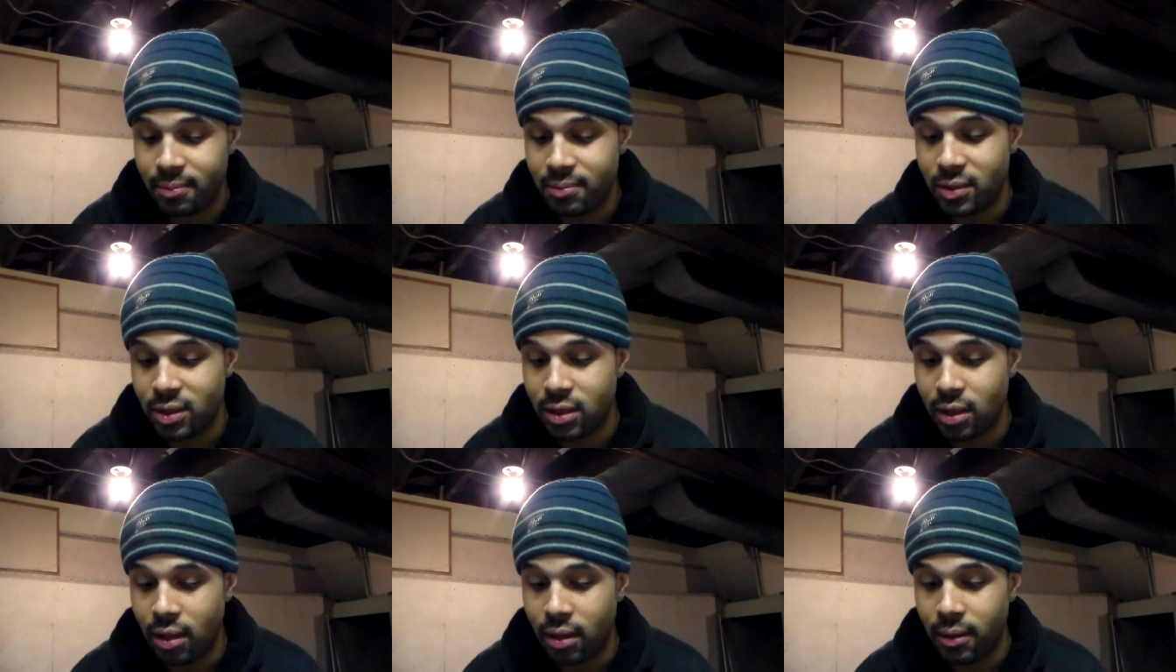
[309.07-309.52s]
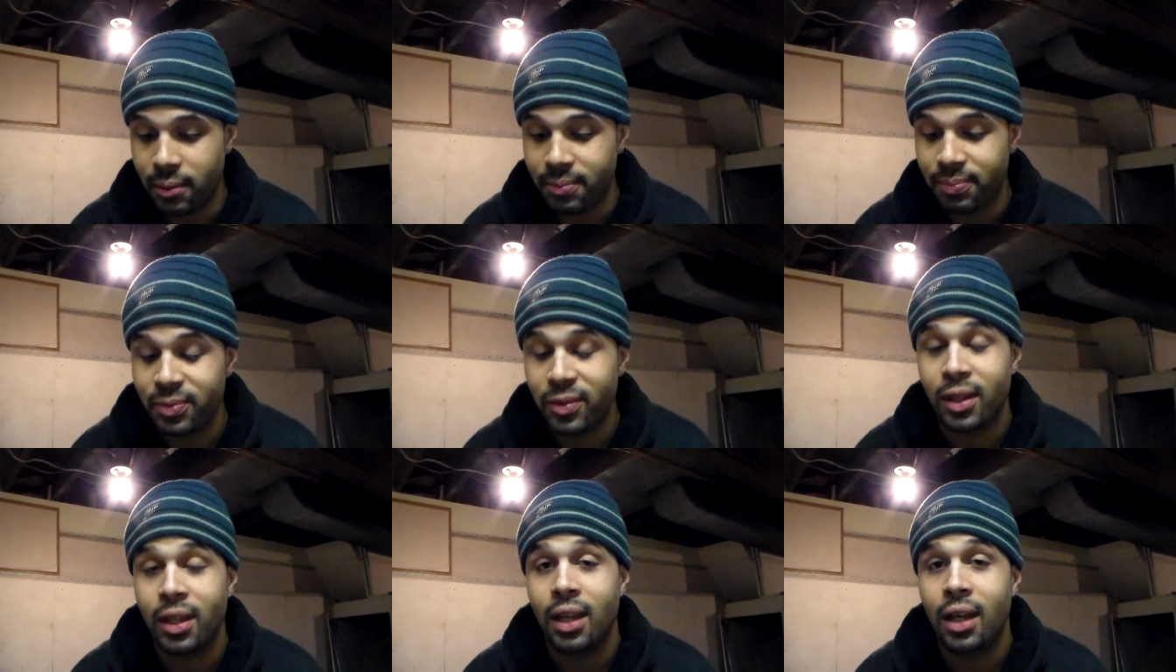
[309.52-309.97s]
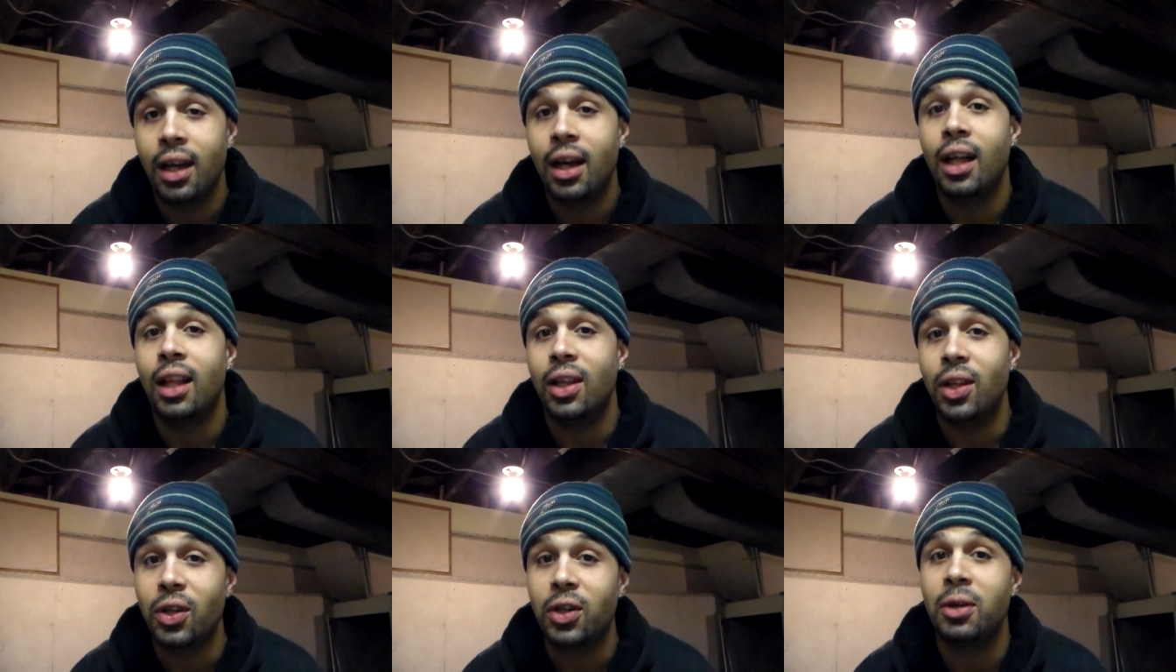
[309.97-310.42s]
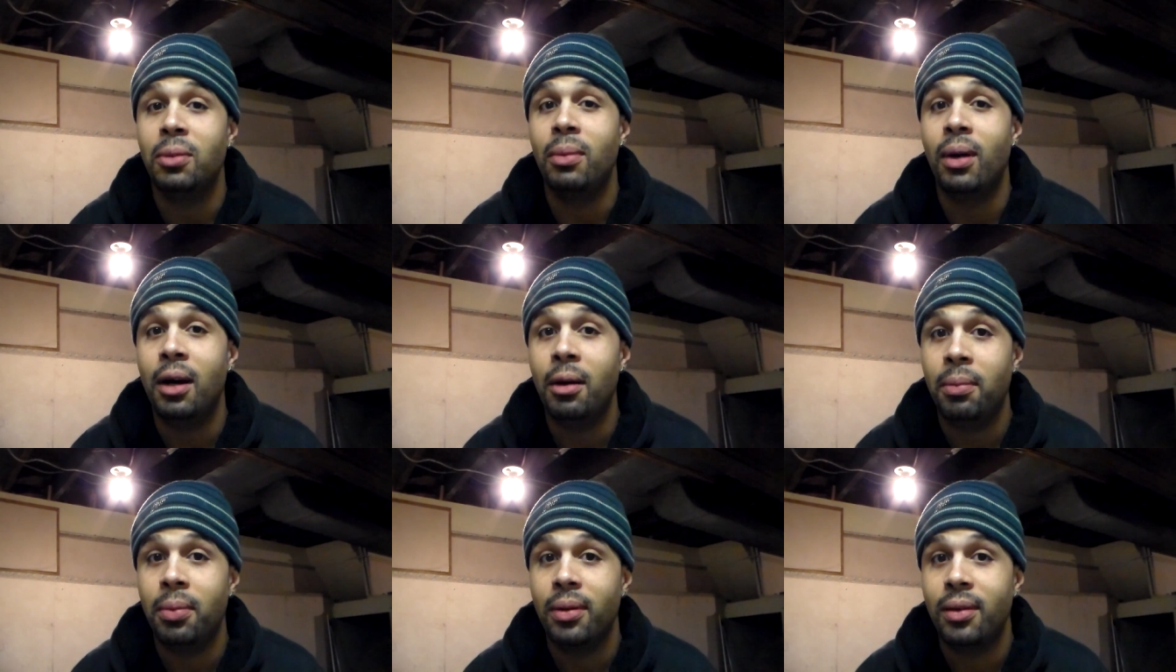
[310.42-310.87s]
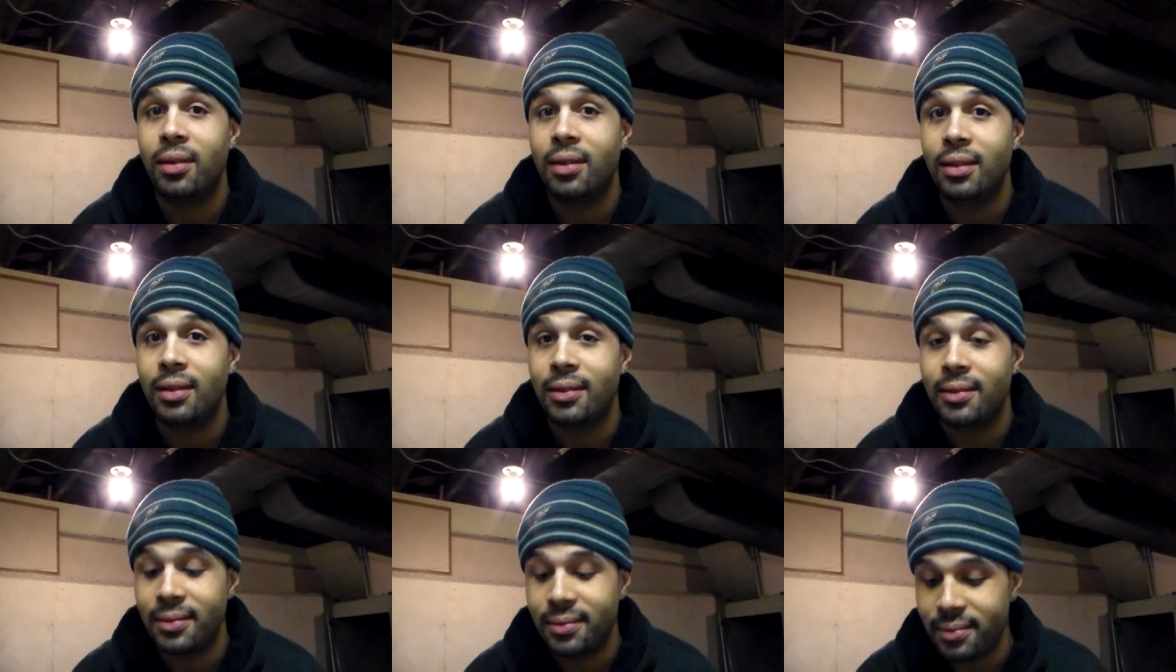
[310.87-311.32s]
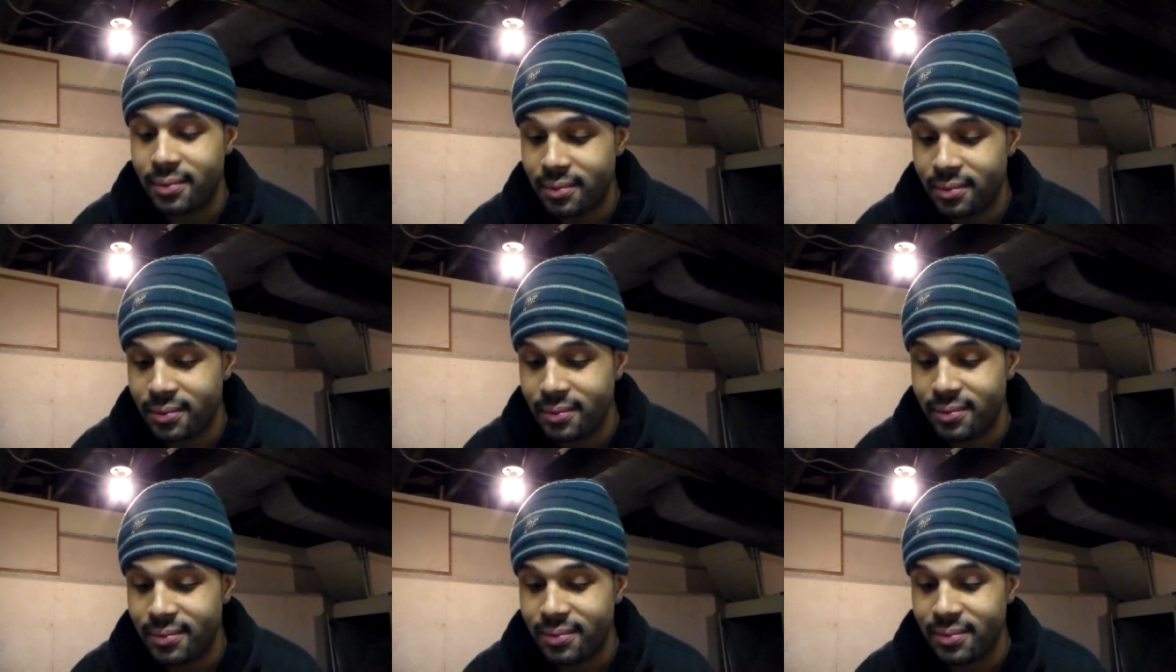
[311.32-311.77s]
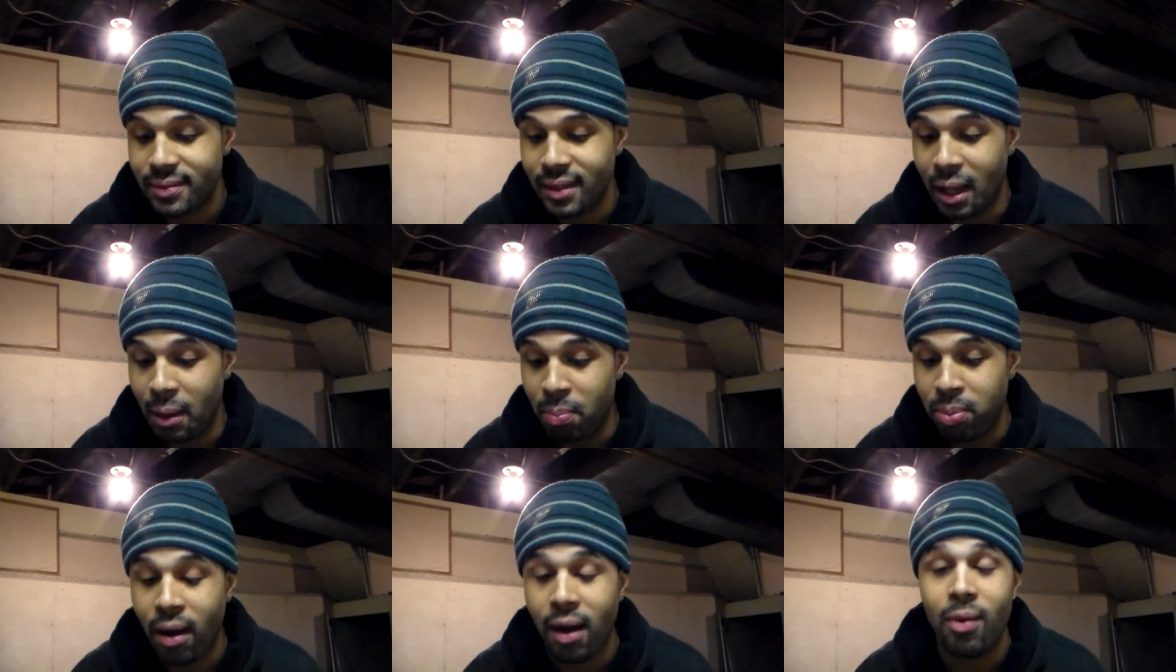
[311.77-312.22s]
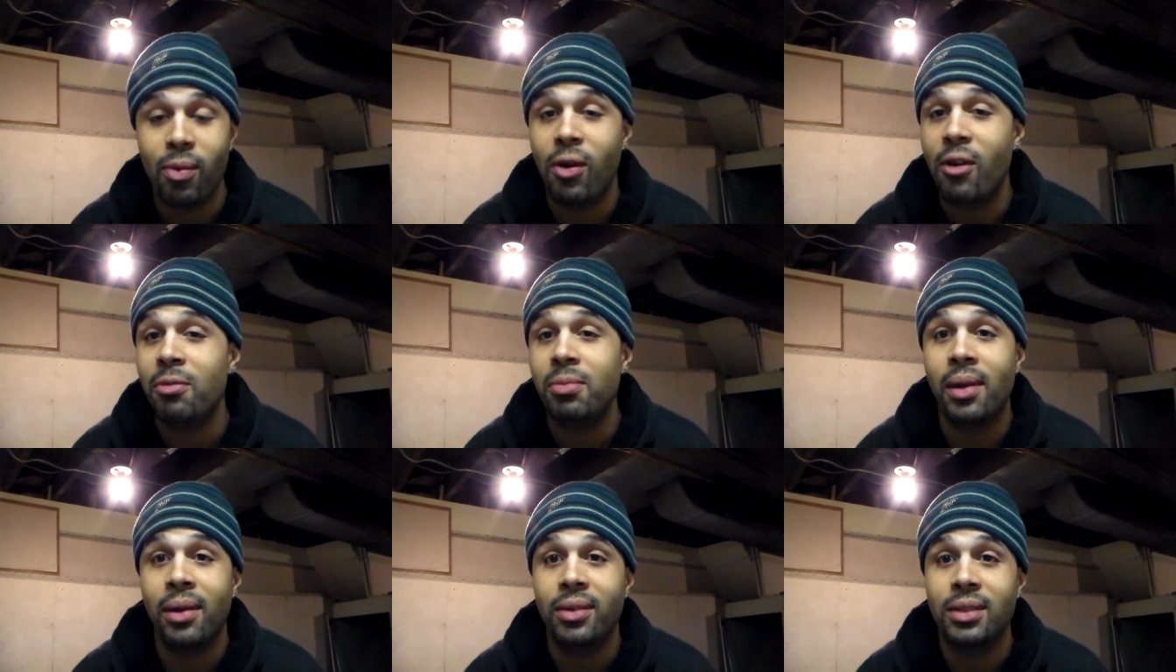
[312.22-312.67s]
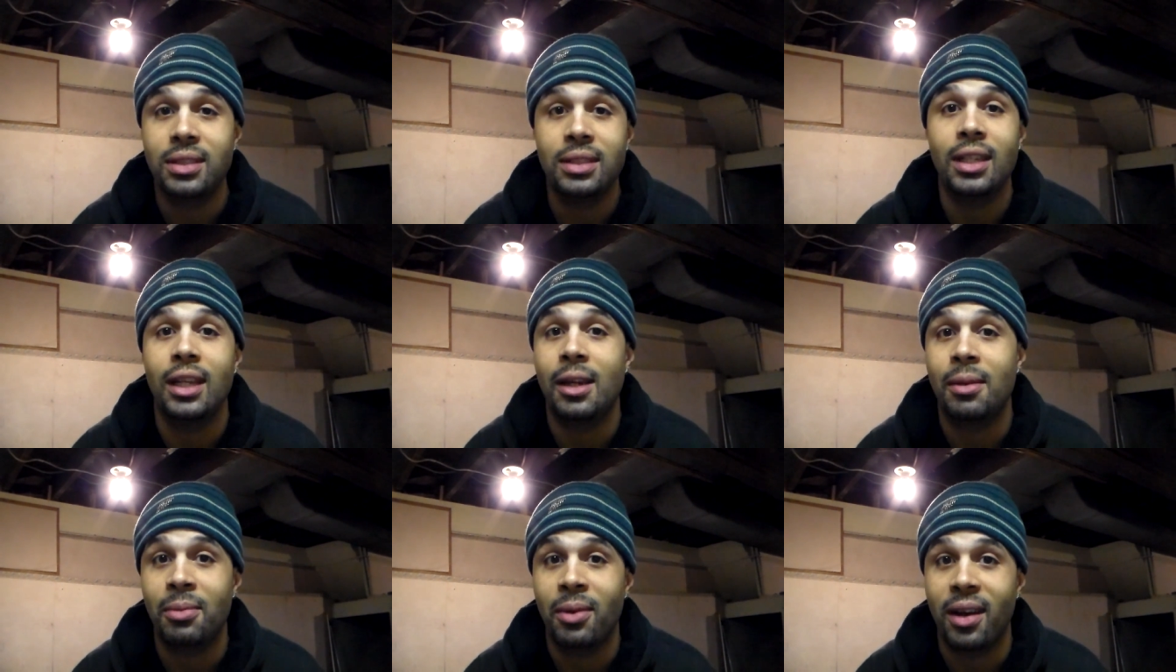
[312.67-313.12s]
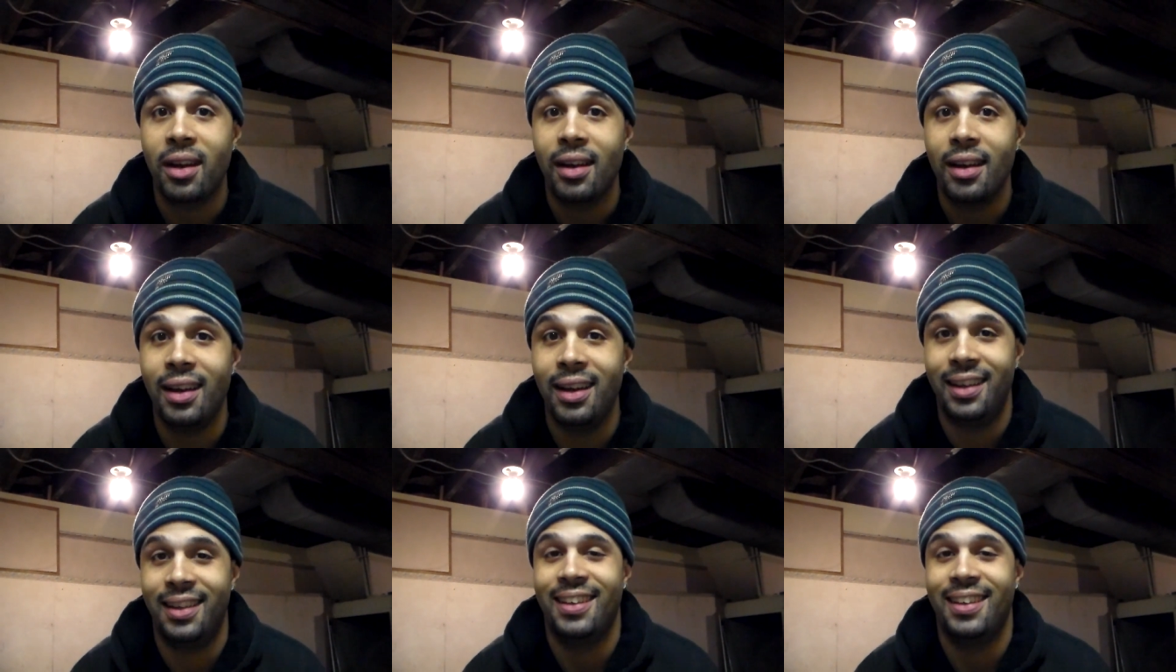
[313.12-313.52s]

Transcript: so look them up. I probably won't be able to say them right.